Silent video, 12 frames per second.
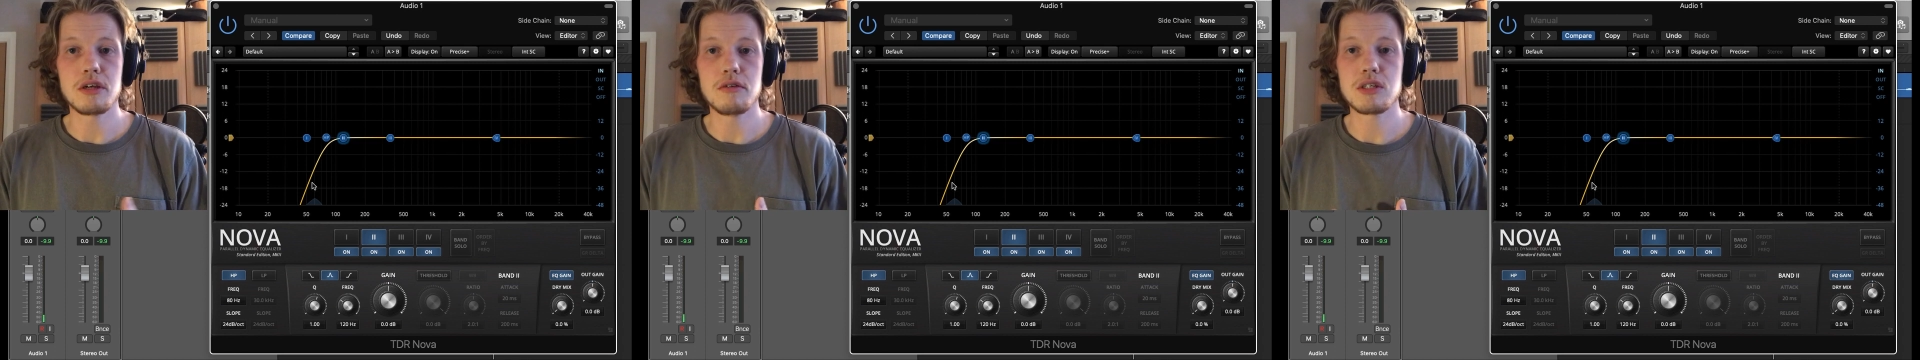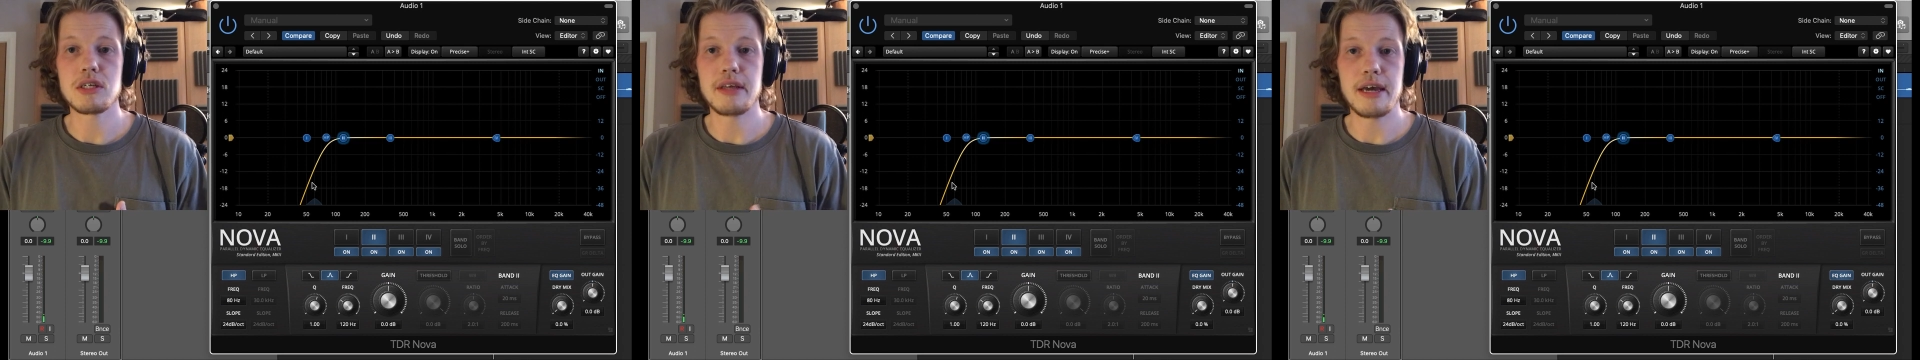
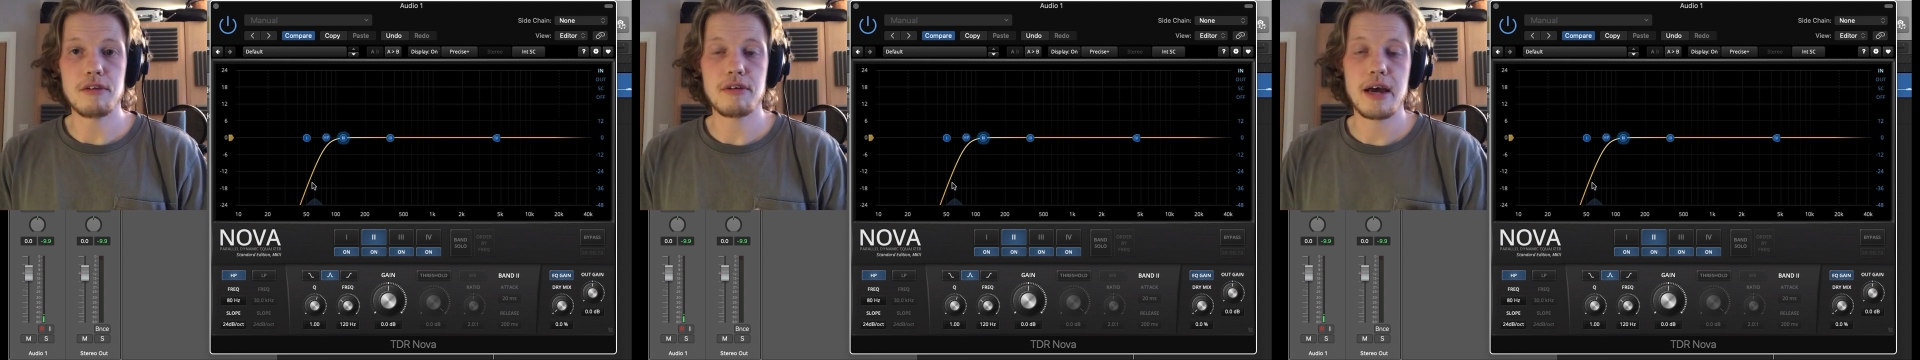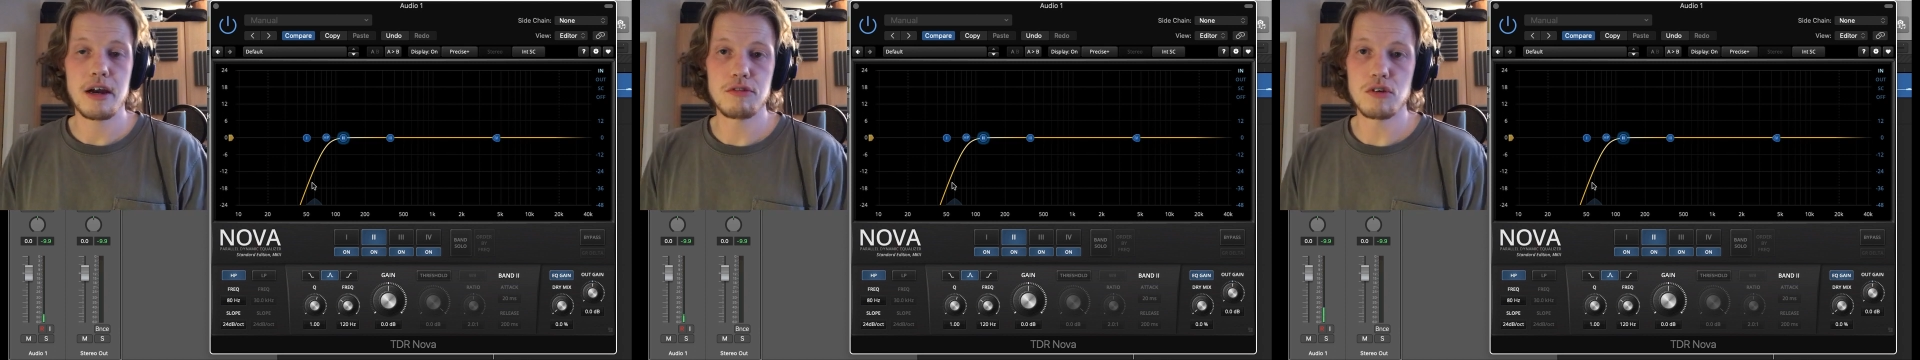obviously they have
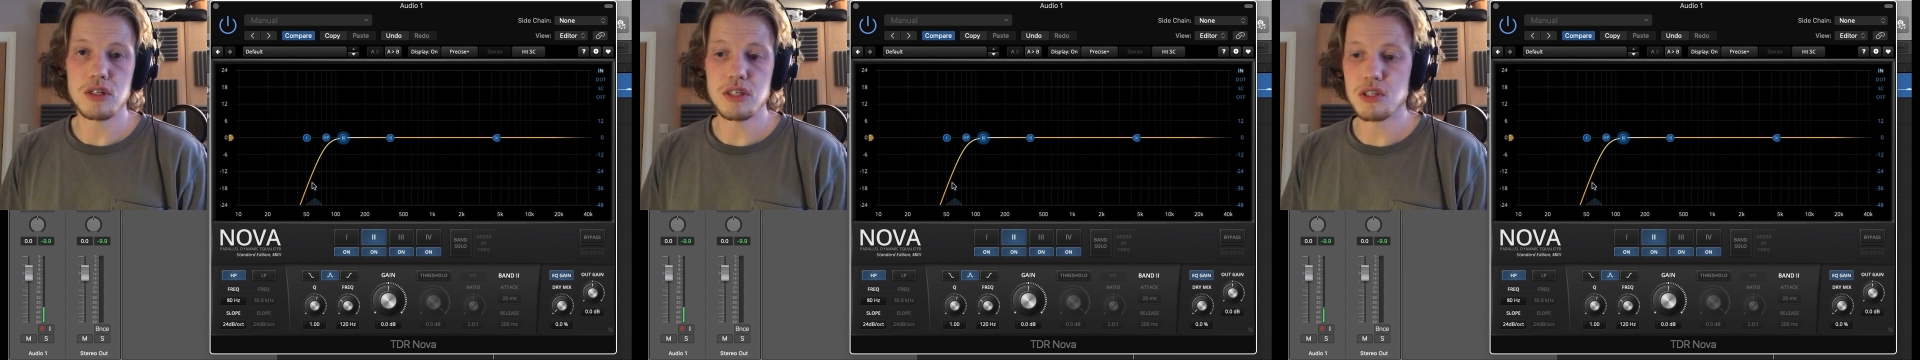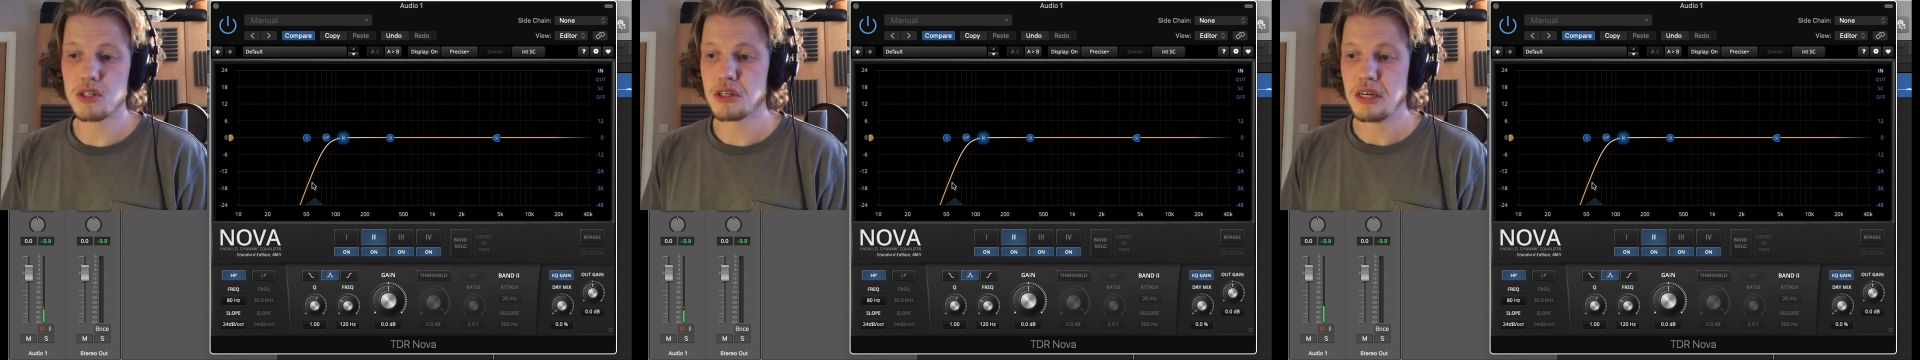higher
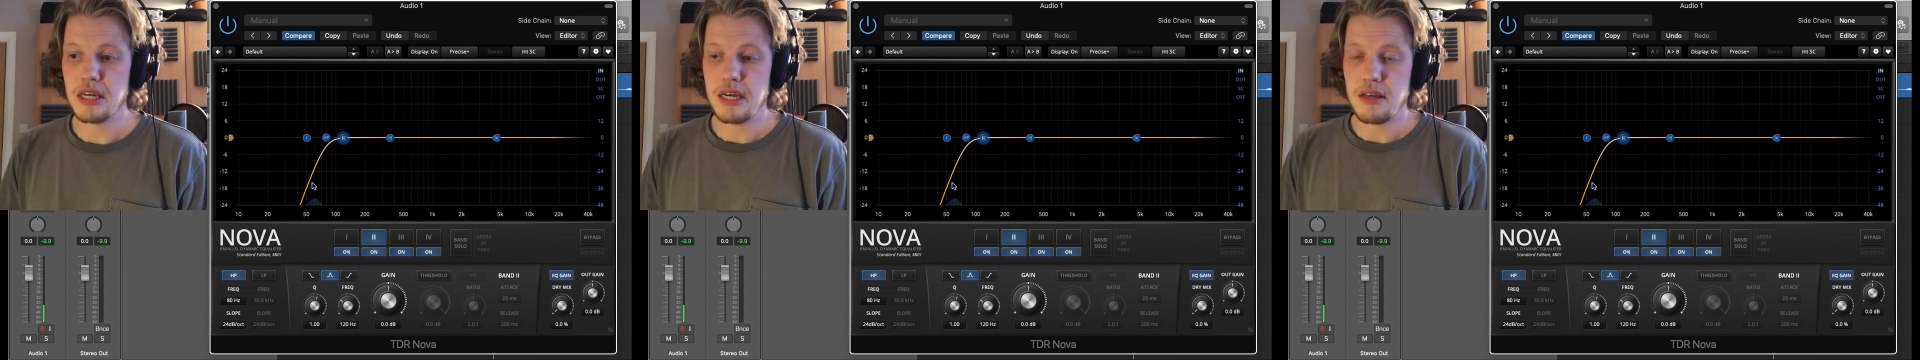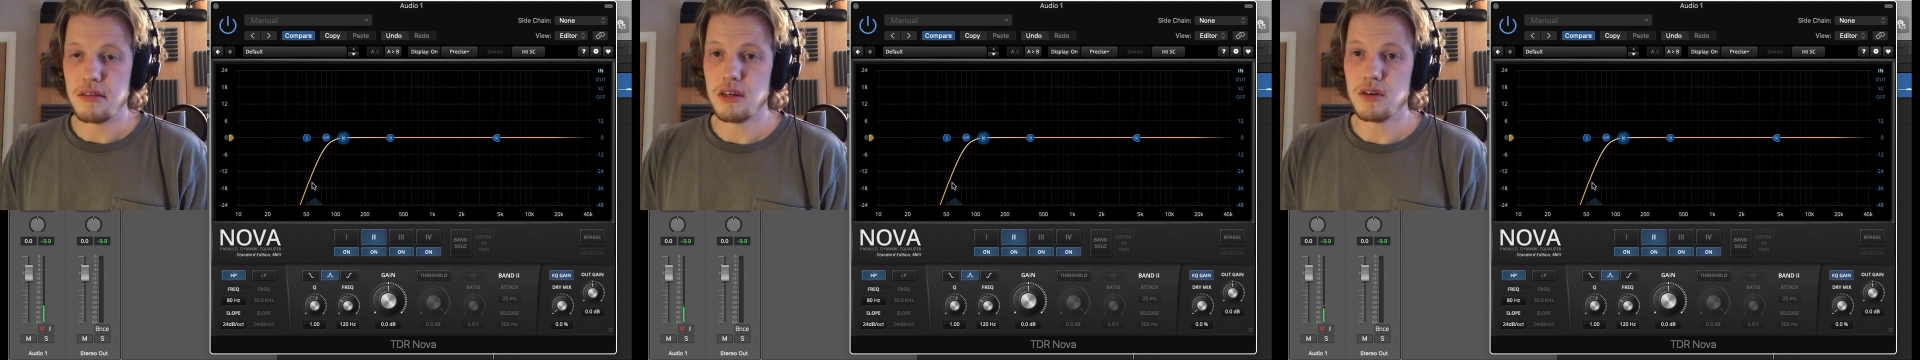voices,
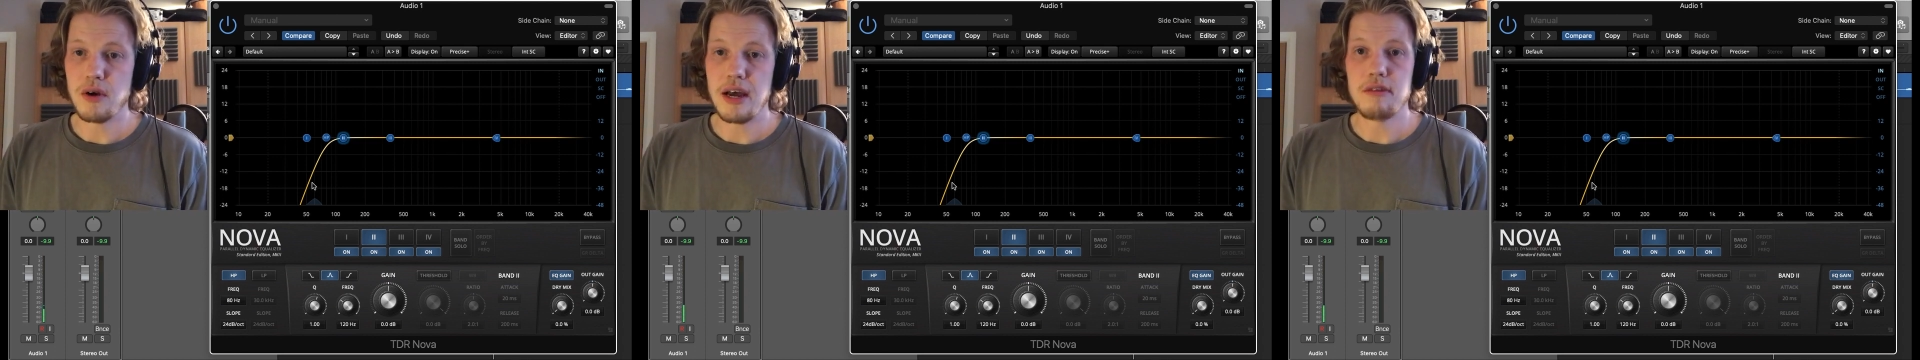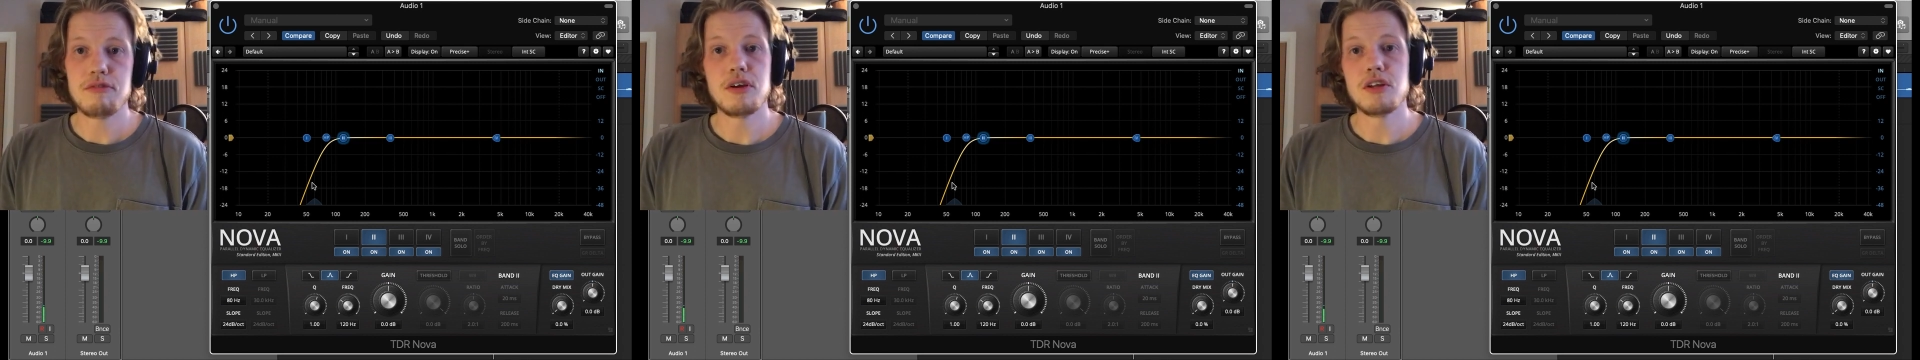they don't
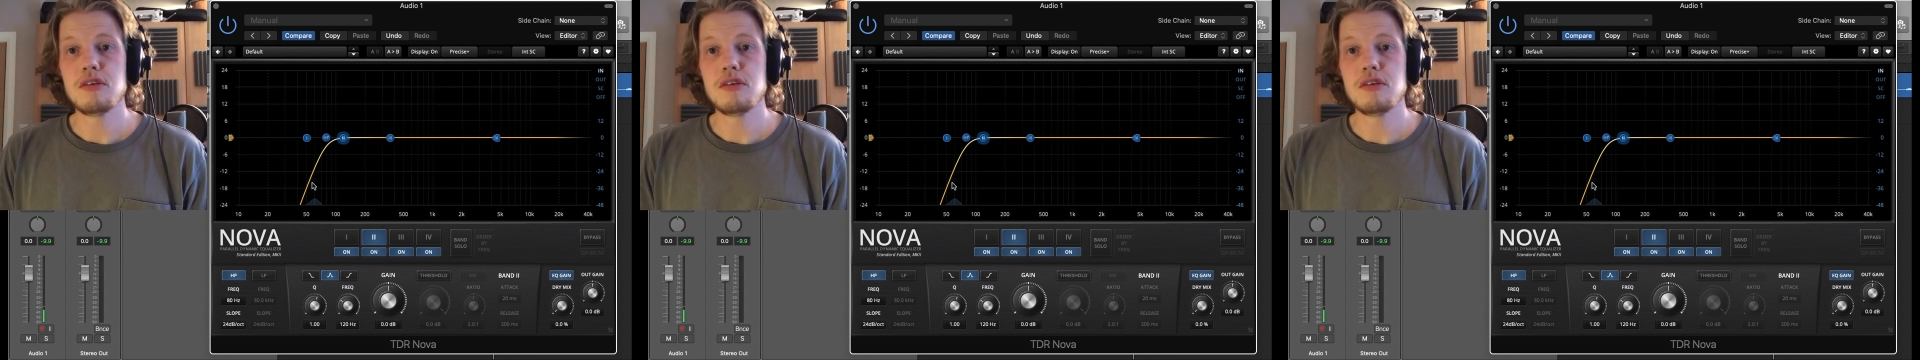have